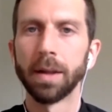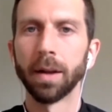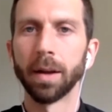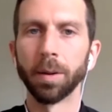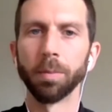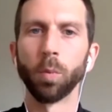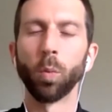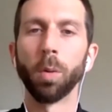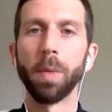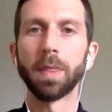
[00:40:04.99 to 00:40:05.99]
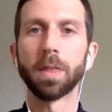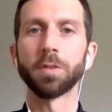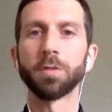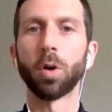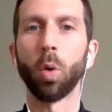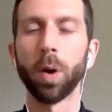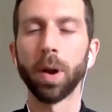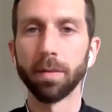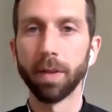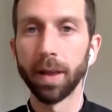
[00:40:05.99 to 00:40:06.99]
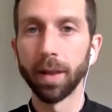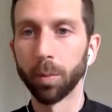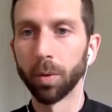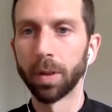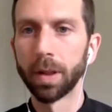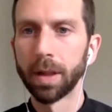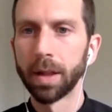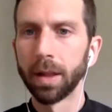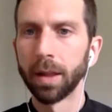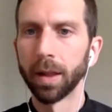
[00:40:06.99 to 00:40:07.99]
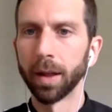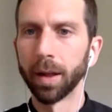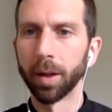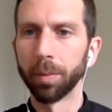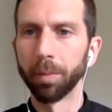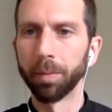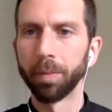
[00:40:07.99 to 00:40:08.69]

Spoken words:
We'll make this recording available, and